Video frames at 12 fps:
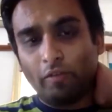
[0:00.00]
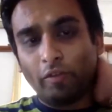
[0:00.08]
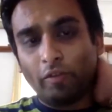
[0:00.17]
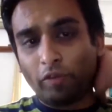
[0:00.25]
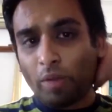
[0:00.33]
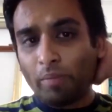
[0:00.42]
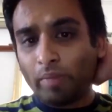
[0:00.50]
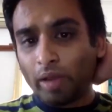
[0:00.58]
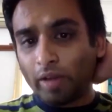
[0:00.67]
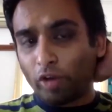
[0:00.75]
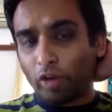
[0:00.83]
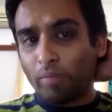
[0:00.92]
From
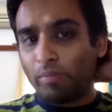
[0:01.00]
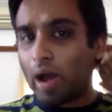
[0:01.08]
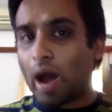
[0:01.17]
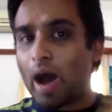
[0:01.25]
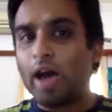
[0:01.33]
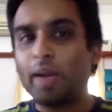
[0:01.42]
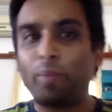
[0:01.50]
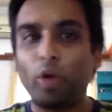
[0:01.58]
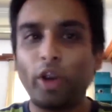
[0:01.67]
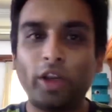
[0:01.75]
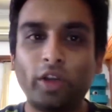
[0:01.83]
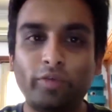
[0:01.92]
our
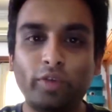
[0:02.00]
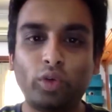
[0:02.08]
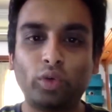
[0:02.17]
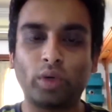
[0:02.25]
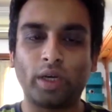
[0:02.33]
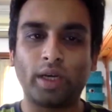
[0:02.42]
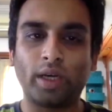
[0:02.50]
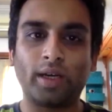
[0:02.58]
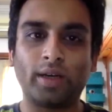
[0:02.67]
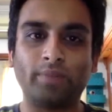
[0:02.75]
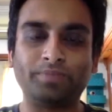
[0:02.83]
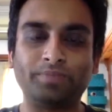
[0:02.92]
point of view,
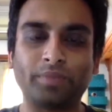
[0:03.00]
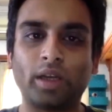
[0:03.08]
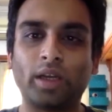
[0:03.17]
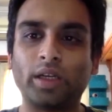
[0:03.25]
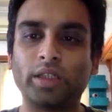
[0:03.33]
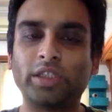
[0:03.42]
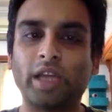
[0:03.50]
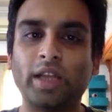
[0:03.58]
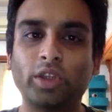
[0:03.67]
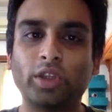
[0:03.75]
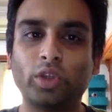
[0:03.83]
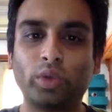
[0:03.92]

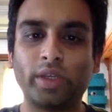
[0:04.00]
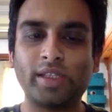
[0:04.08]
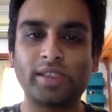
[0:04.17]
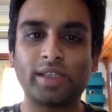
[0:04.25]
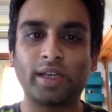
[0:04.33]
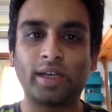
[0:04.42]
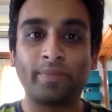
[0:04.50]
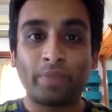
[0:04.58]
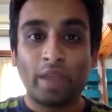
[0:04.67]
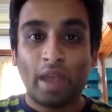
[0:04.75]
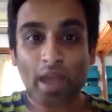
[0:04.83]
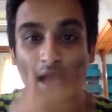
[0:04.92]
Shantanu, is
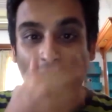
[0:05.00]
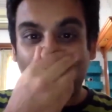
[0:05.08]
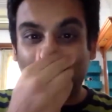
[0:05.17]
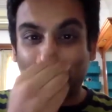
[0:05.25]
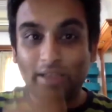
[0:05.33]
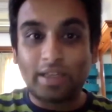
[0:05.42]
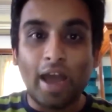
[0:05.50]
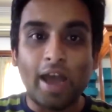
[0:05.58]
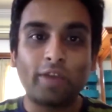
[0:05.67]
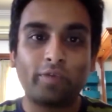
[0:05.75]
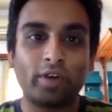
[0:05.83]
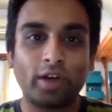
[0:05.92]
our
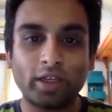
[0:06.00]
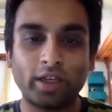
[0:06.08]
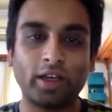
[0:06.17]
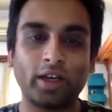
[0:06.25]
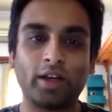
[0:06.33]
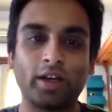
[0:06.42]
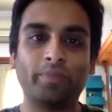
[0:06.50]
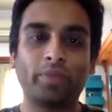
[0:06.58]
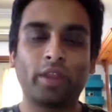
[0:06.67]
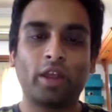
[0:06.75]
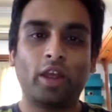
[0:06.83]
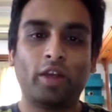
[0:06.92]
entire work
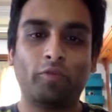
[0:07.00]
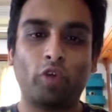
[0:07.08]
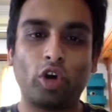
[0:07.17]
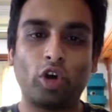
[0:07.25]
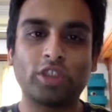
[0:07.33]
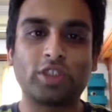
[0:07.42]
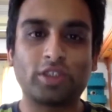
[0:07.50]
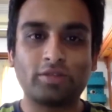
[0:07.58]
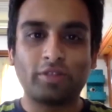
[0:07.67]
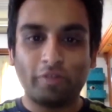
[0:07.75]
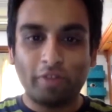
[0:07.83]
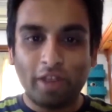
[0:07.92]
was
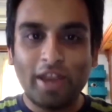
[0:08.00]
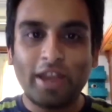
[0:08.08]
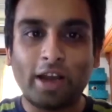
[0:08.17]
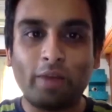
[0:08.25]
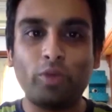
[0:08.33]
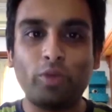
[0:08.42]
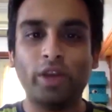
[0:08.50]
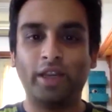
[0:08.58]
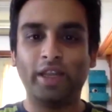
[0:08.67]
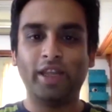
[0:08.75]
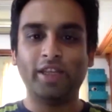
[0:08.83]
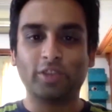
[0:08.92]
in
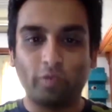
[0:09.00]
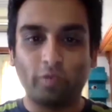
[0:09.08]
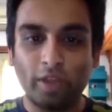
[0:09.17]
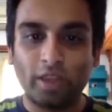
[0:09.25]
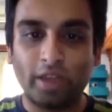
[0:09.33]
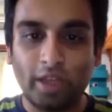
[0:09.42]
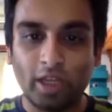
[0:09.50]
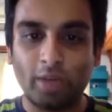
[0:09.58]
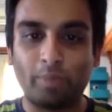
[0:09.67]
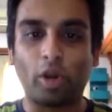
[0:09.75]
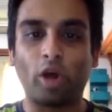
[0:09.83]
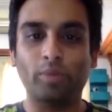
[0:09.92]
communities with real
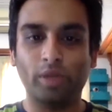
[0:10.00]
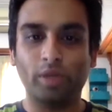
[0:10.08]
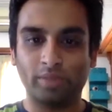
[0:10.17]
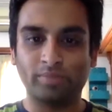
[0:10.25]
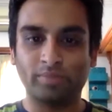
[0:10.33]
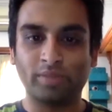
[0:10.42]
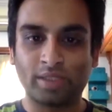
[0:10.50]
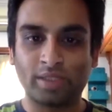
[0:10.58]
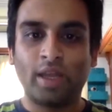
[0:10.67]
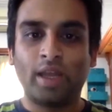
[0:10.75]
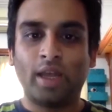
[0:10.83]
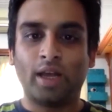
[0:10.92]
problems.
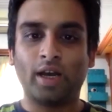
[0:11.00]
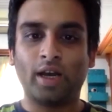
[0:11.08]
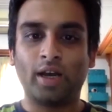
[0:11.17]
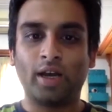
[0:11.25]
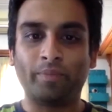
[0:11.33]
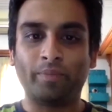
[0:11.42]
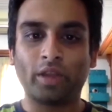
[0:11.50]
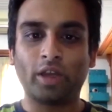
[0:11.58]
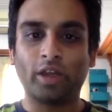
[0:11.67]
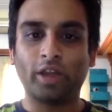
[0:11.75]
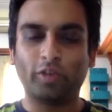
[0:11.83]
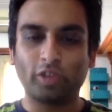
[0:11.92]

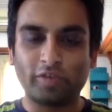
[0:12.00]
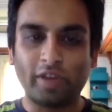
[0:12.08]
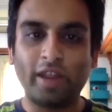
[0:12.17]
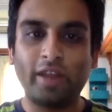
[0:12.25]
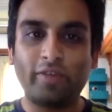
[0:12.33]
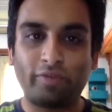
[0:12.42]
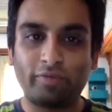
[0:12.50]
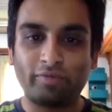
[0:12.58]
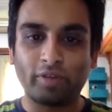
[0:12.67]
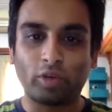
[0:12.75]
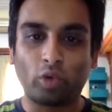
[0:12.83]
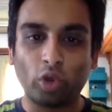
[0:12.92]
It was very
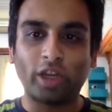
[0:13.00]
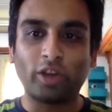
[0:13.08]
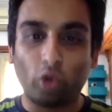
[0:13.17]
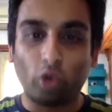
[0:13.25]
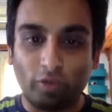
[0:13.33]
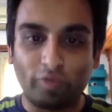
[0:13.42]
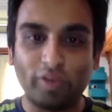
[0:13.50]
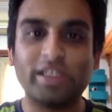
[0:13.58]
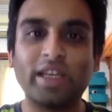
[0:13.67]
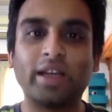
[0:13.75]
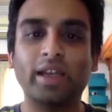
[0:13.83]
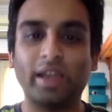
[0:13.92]
quote-unquote
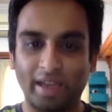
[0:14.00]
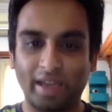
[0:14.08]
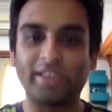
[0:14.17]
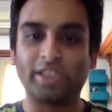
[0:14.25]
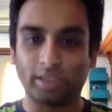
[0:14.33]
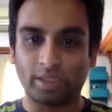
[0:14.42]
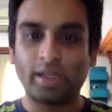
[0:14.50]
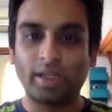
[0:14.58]
physical in nature.